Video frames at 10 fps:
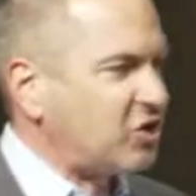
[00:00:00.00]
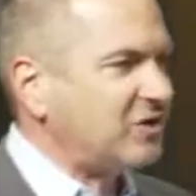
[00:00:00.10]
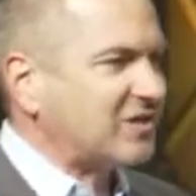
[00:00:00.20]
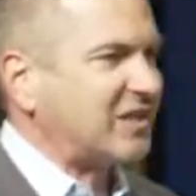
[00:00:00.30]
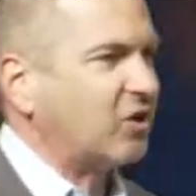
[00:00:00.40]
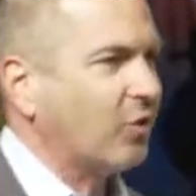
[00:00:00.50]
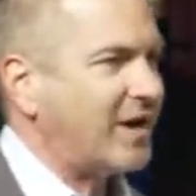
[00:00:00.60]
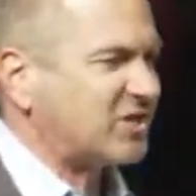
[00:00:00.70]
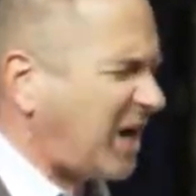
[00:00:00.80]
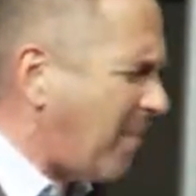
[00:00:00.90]
goodness and
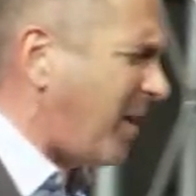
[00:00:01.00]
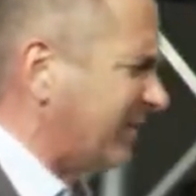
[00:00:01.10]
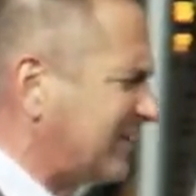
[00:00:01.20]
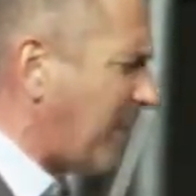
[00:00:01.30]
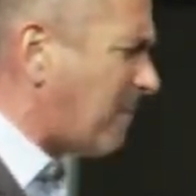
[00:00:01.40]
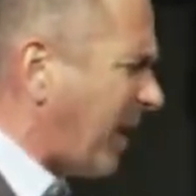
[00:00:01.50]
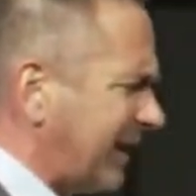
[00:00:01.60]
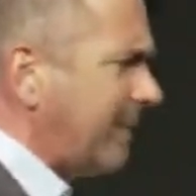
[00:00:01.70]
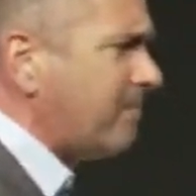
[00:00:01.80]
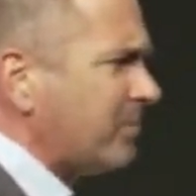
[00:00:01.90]
grace. Come on,
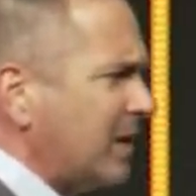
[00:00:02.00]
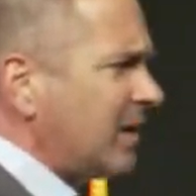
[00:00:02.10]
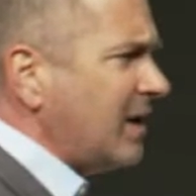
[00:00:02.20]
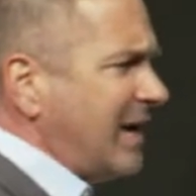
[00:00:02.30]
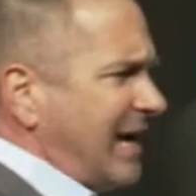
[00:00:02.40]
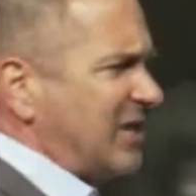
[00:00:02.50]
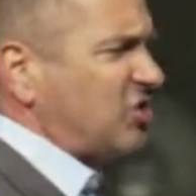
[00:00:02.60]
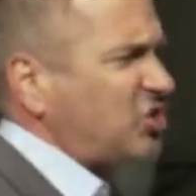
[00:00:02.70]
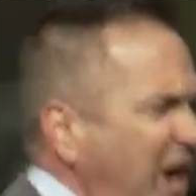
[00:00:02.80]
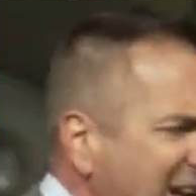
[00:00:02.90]
somebody.
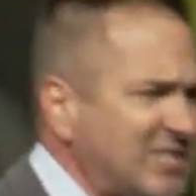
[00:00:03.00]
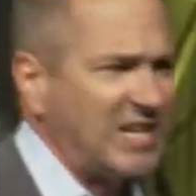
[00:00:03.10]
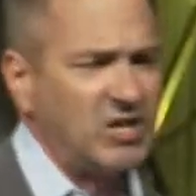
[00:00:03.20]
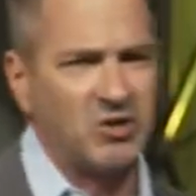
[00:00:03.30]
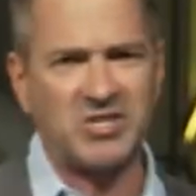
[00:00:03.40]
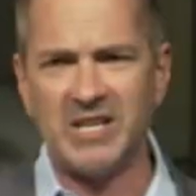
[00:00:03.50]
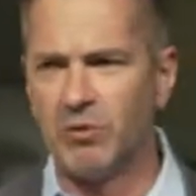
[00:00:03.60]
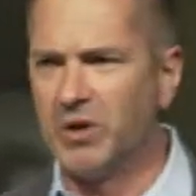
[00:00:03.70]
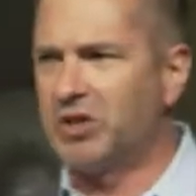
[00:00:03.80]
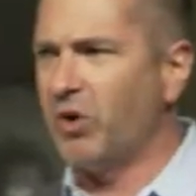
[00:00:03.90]
He's chasing your
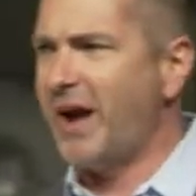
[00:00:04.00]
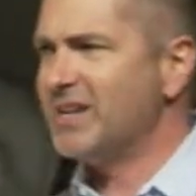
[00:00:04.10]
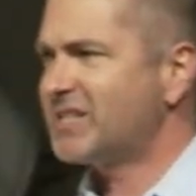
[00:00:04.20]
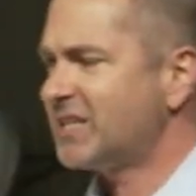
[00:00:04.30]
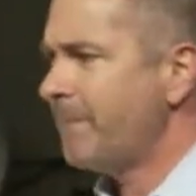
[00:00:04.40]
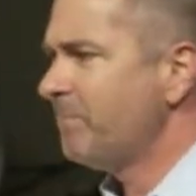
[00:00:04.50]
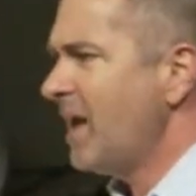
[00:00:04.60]
sin with grace